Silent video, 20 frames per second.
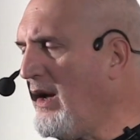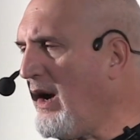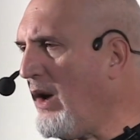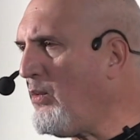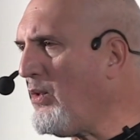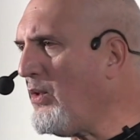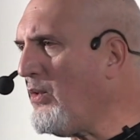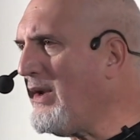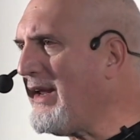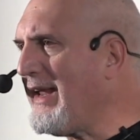I
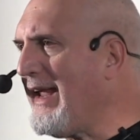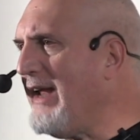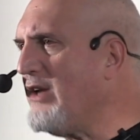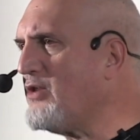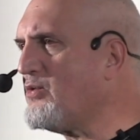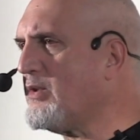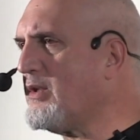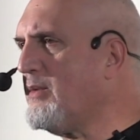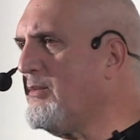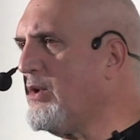want to
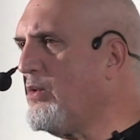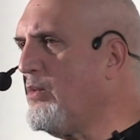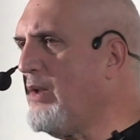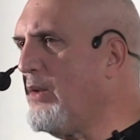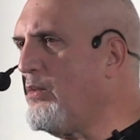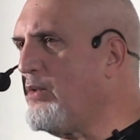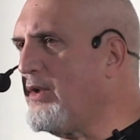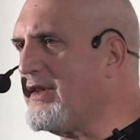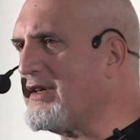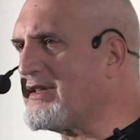engage with them in a
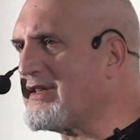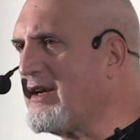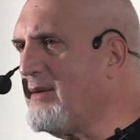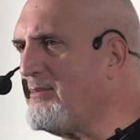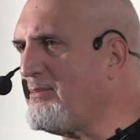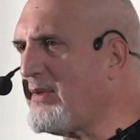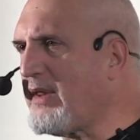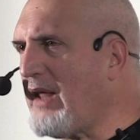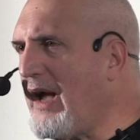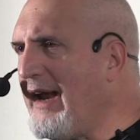way where this
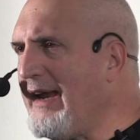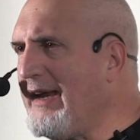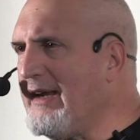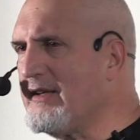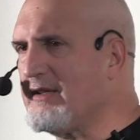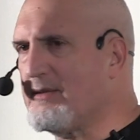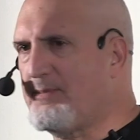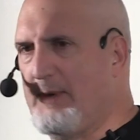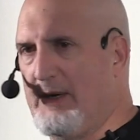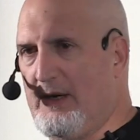
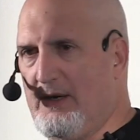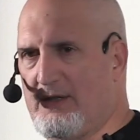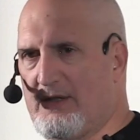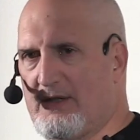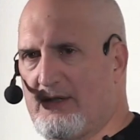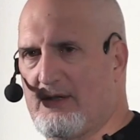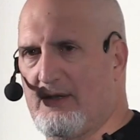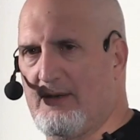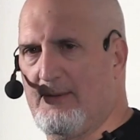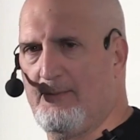compliance
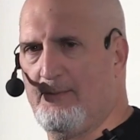piece